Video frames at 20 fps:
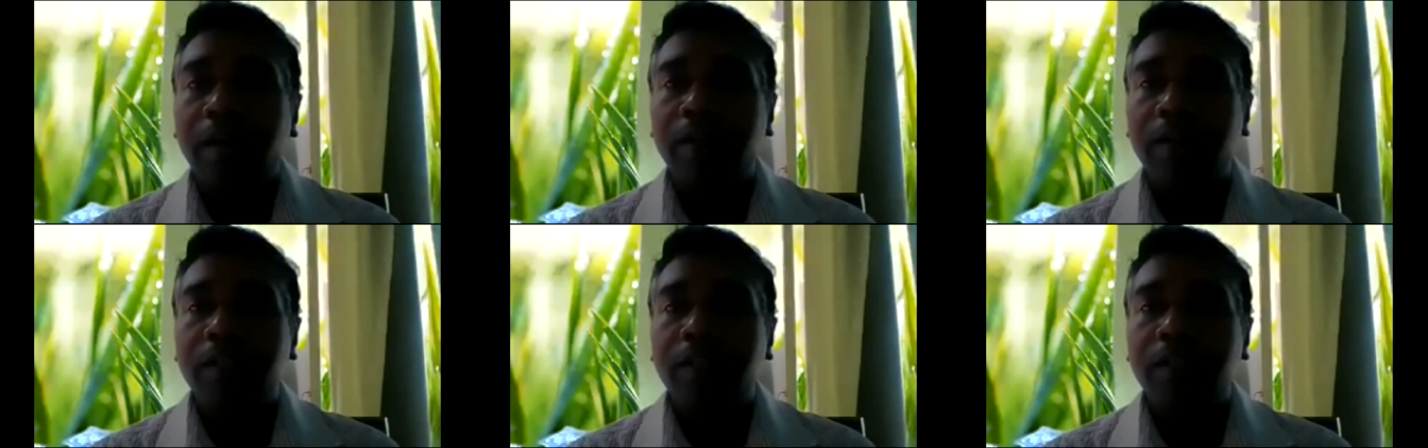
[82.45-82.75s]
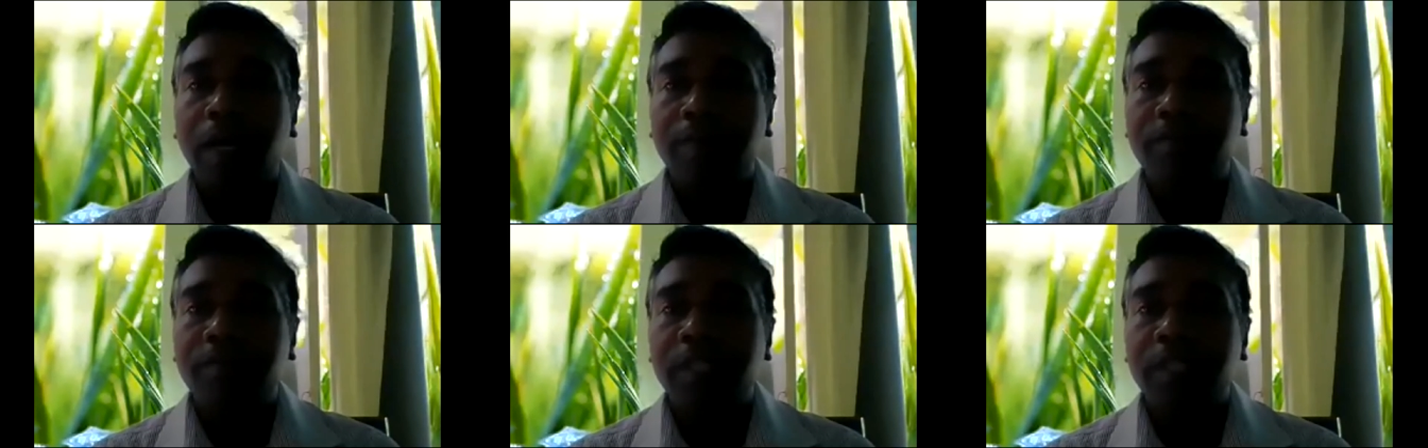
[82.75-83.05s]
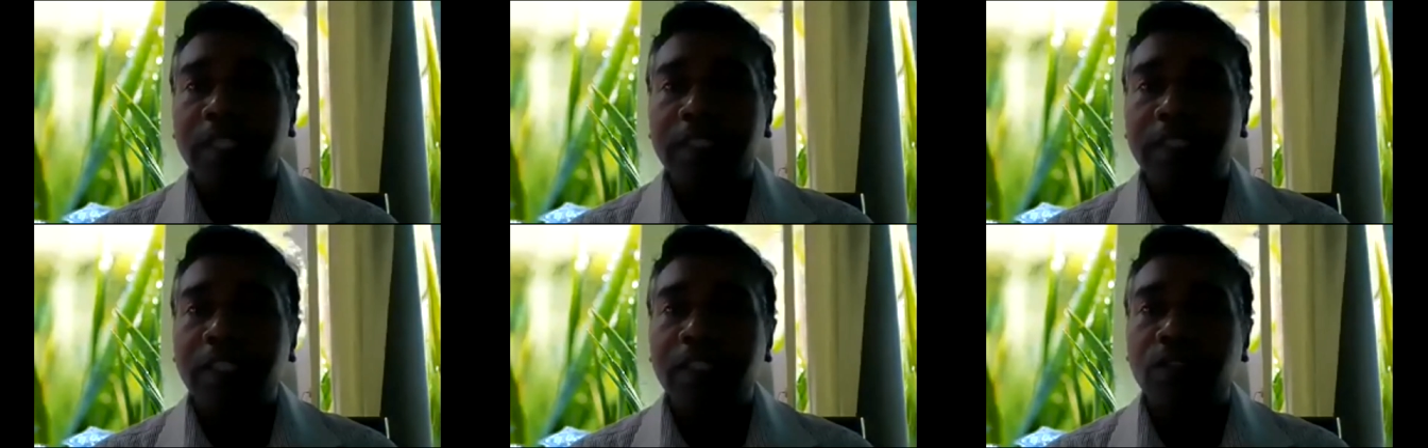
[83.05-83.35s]

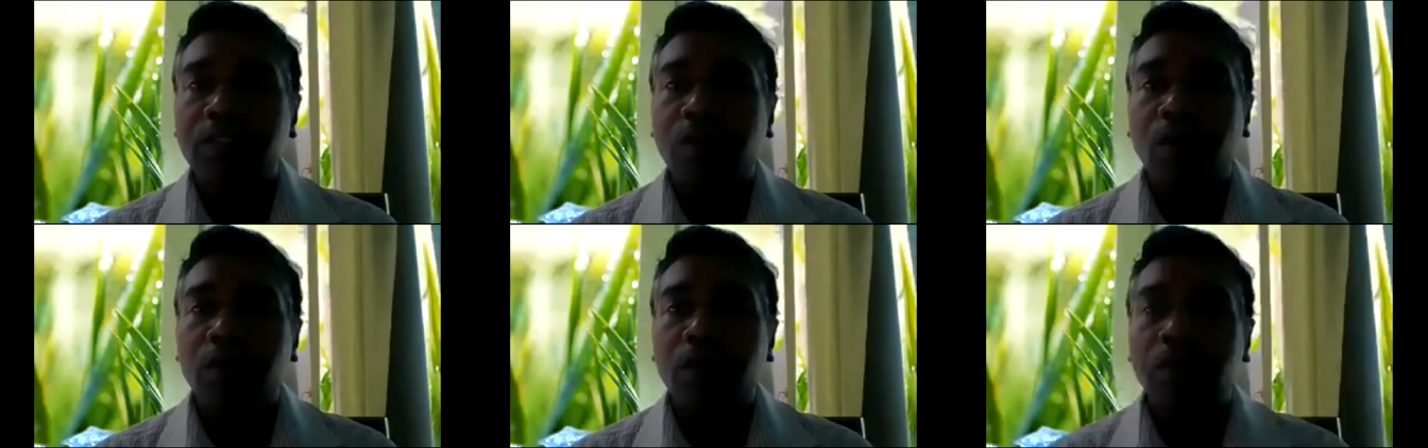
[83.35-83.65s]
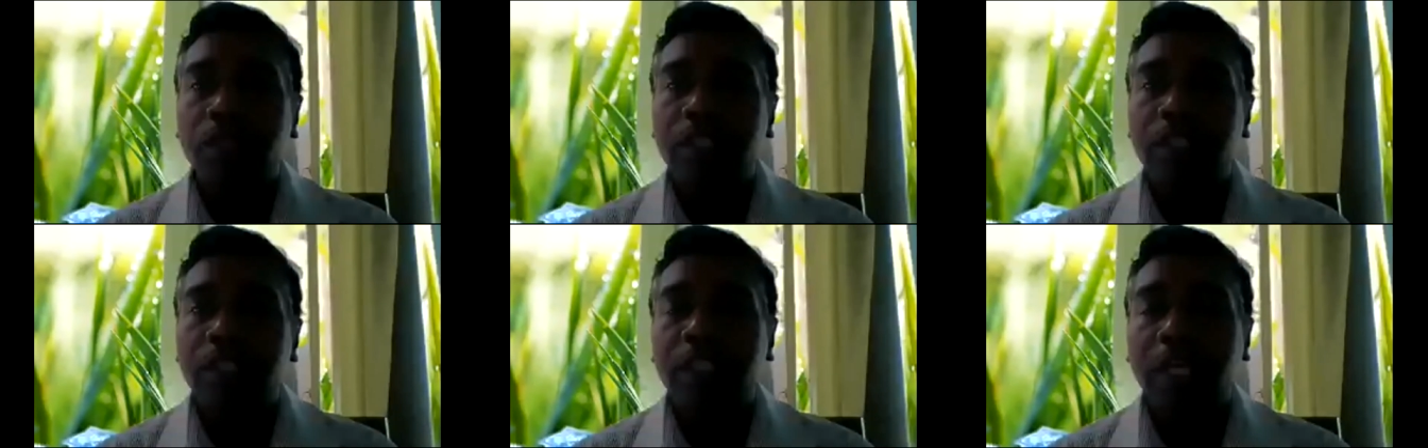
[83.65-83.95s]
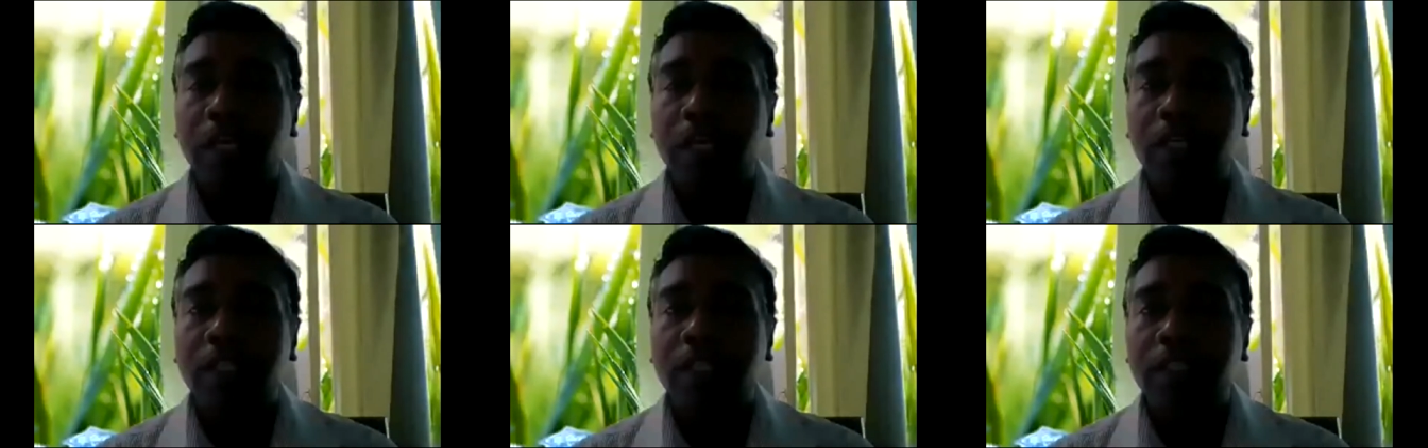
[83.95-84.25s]
after this
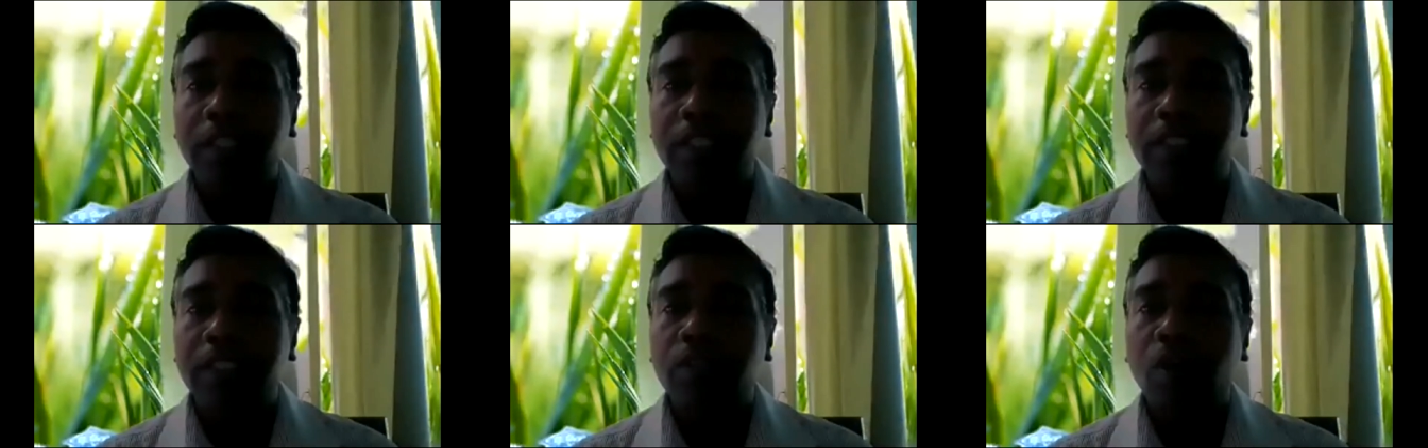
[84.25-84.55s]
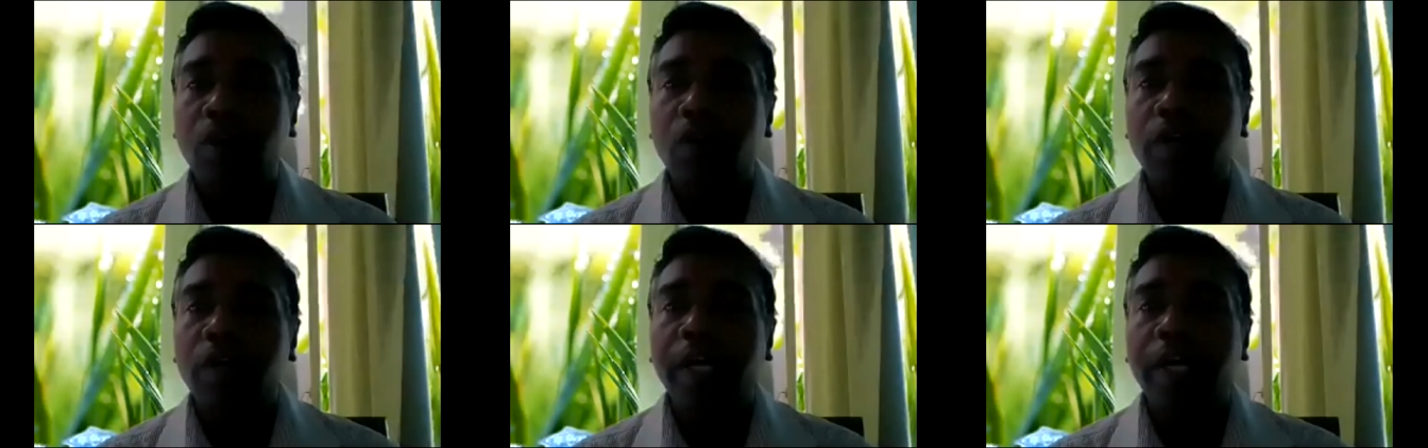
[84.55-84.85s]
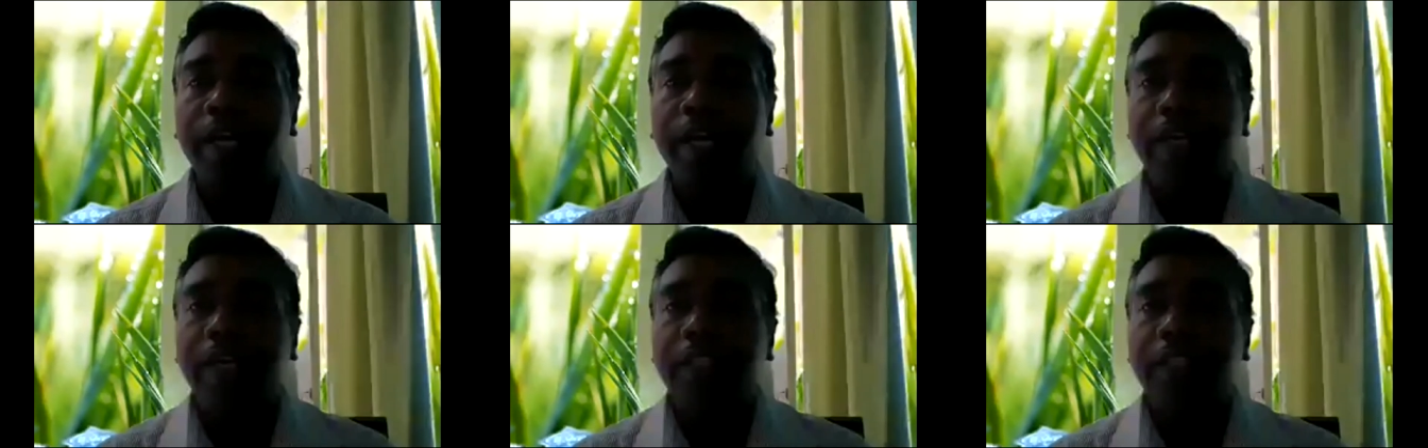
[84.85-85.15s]
in the in this
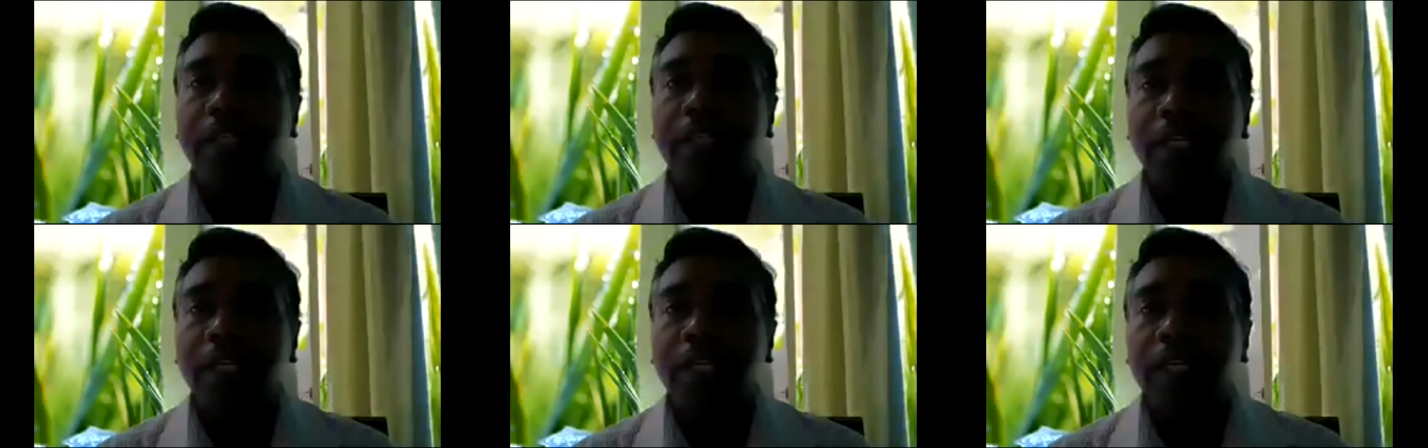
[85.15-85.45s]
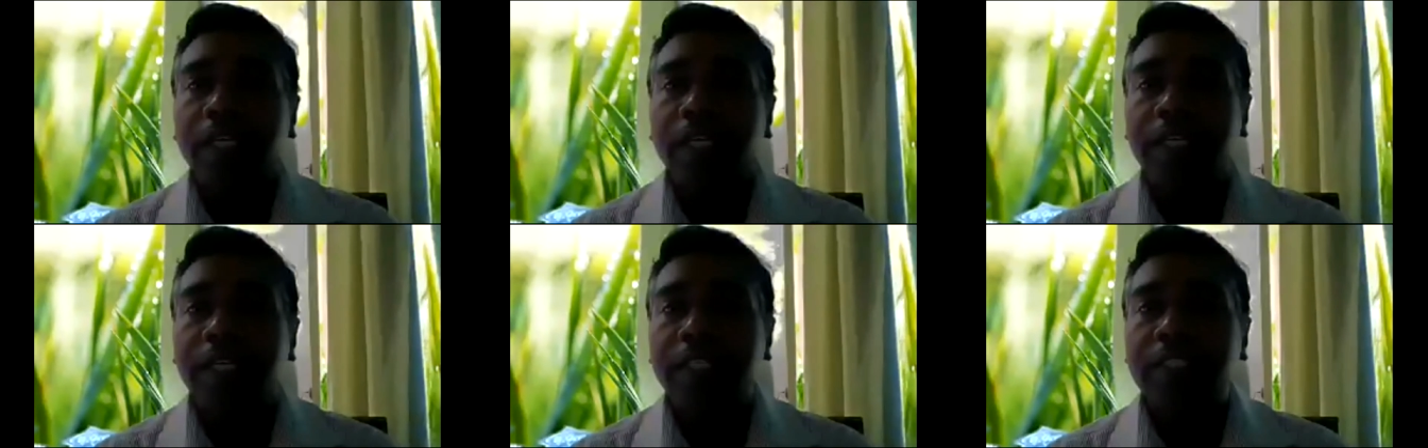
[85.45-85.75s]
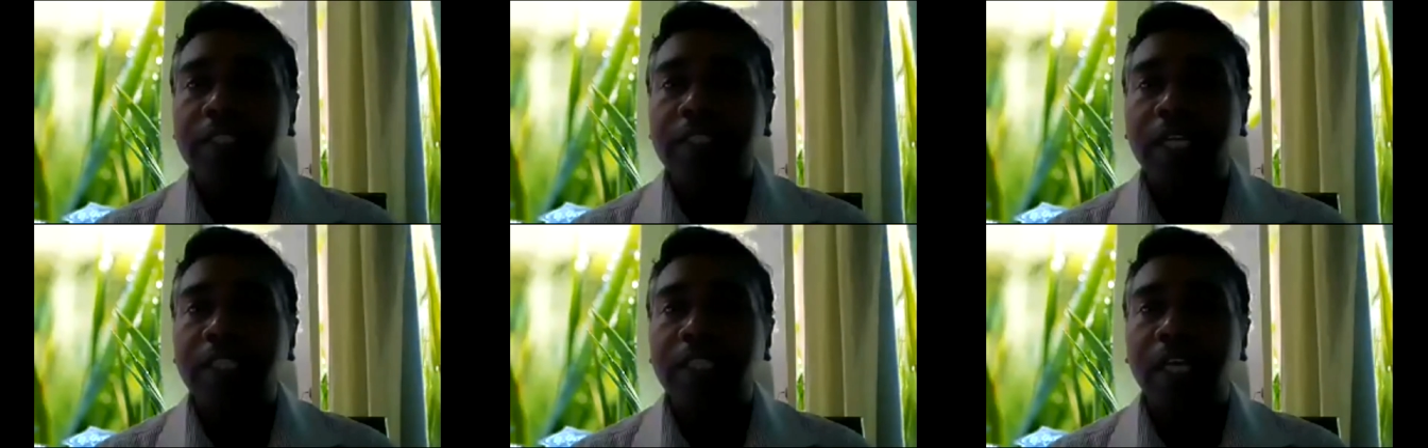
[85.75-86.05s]
corona age
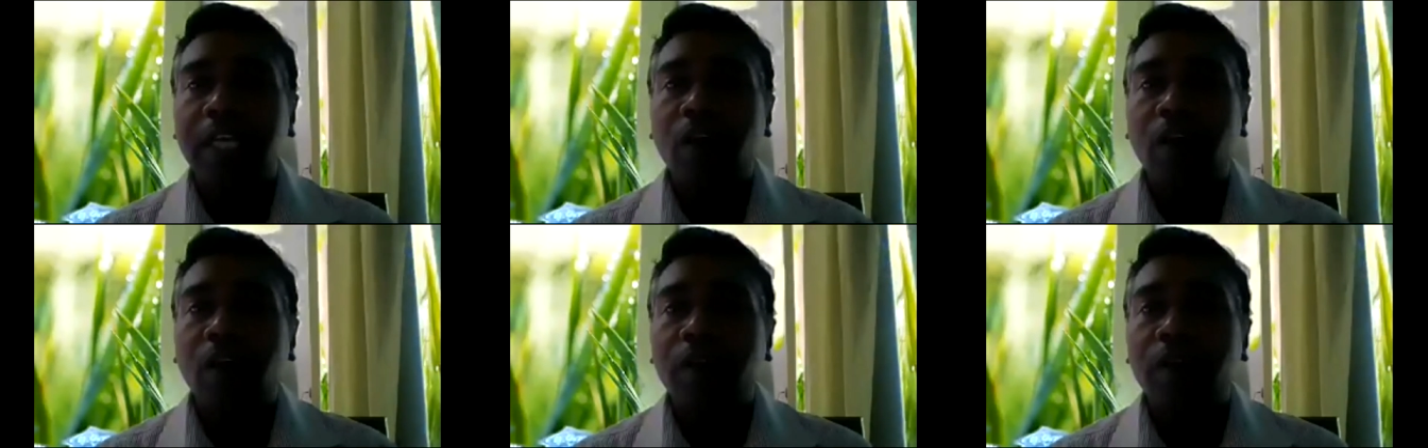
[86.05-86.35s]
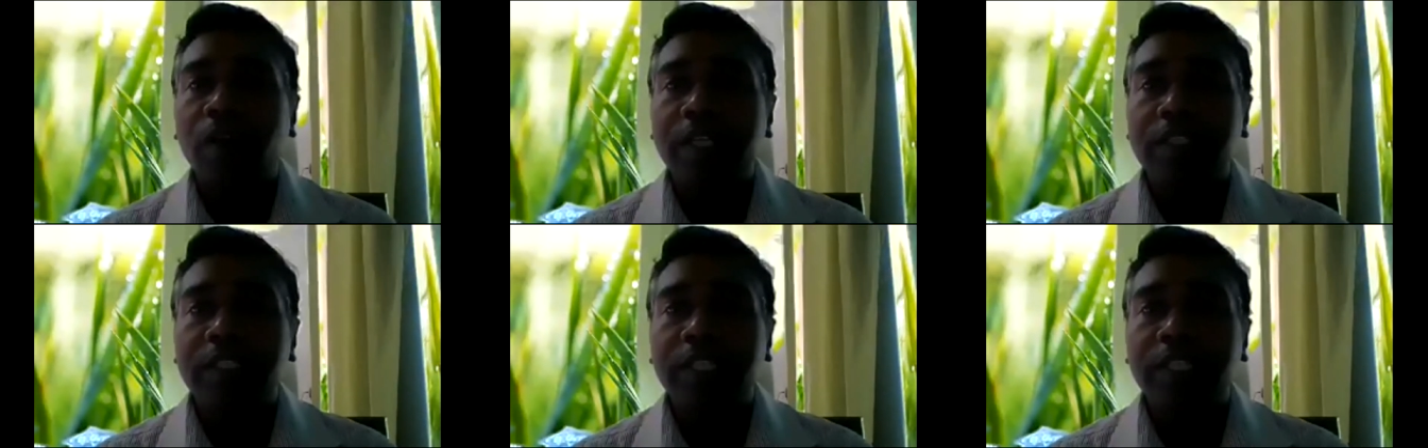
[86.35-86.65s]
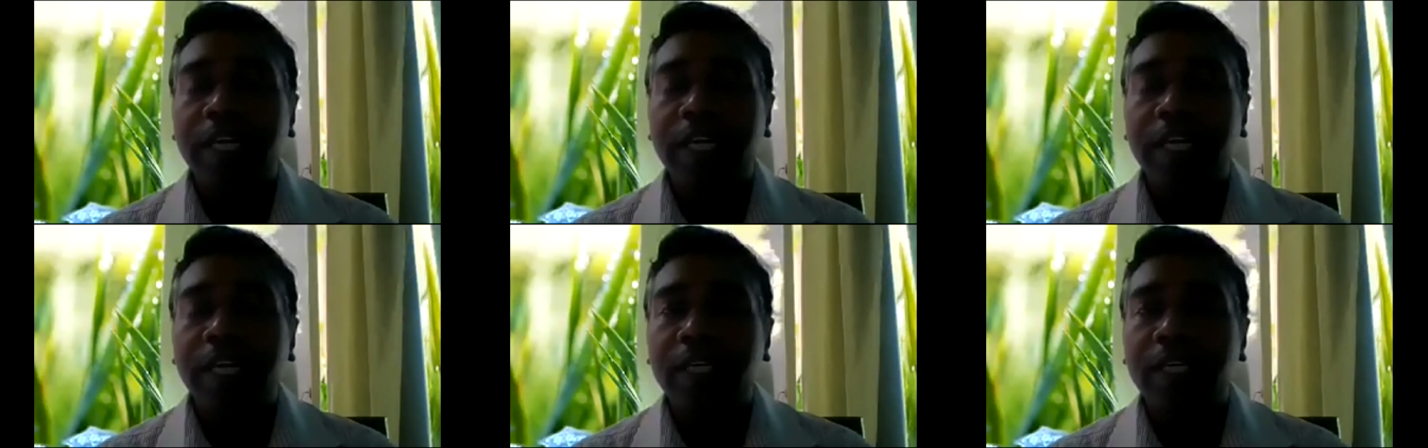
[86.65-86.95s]
teachers are
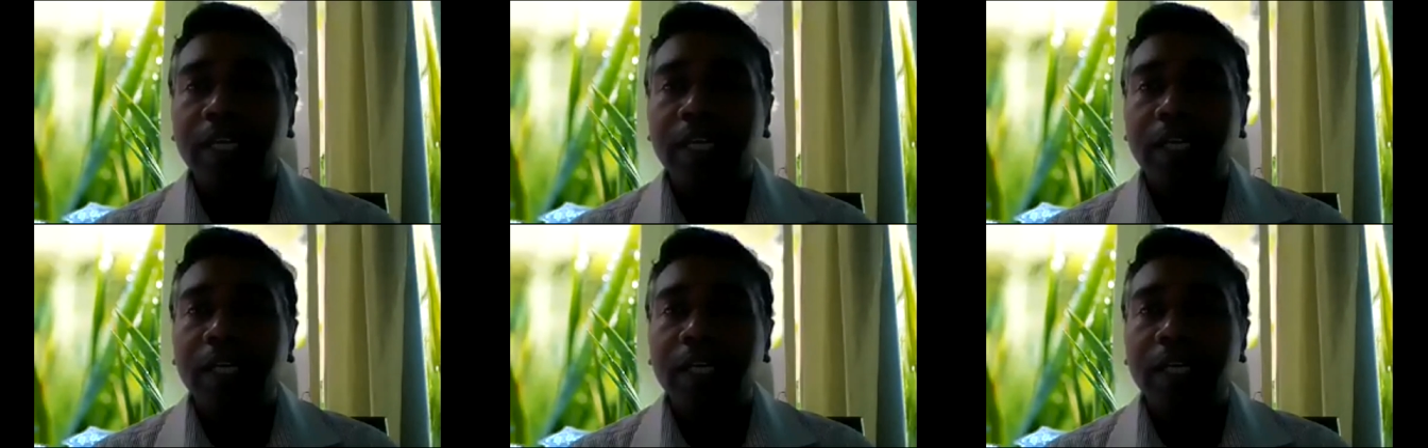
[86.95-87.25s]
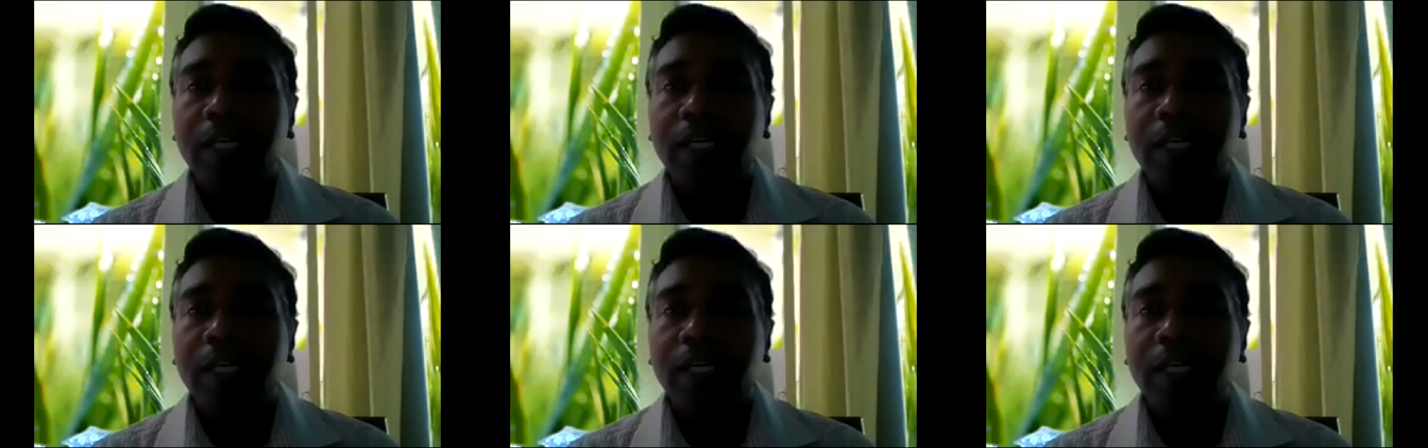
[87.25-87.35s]
always saying